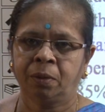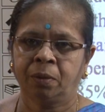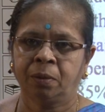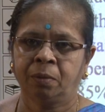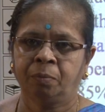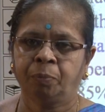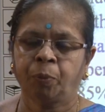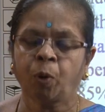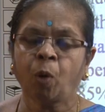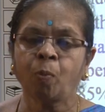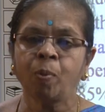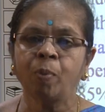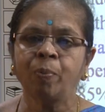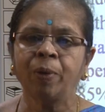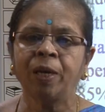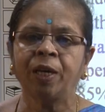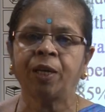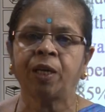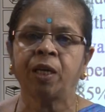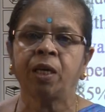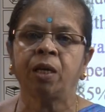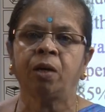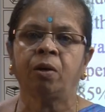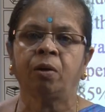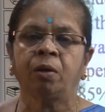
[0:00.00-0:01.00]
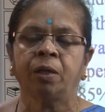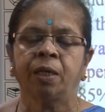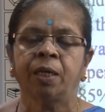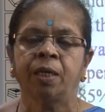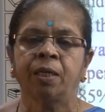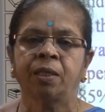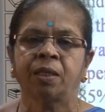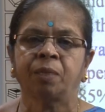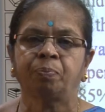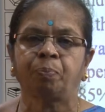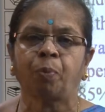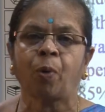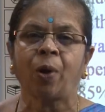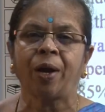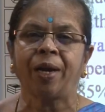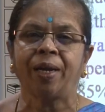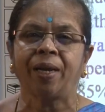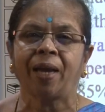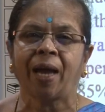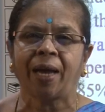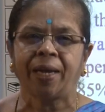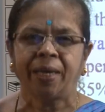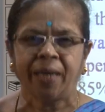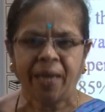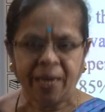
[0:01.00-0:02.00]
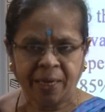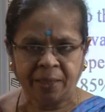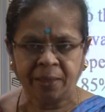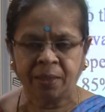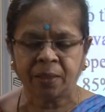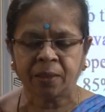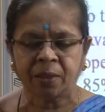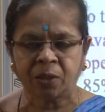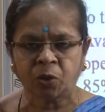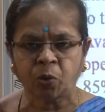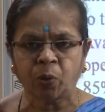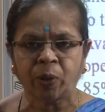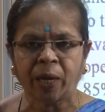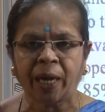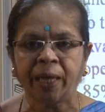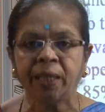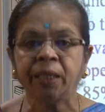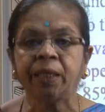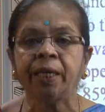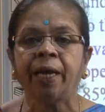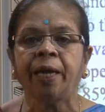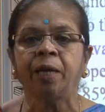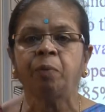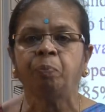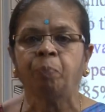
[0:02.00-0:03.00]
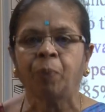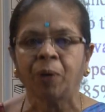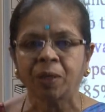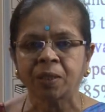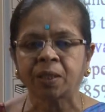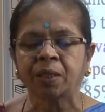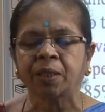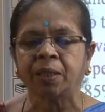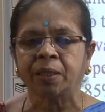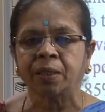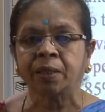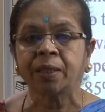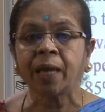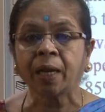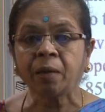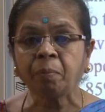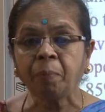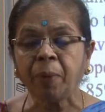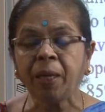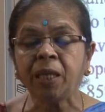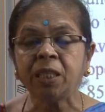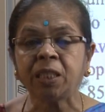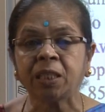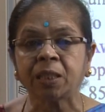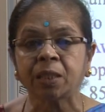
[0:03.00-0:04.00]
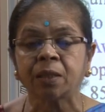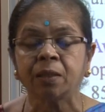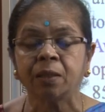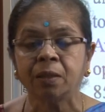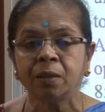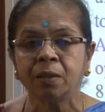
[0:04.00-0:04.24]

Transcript: probability is 0.98, so 98 percent, that means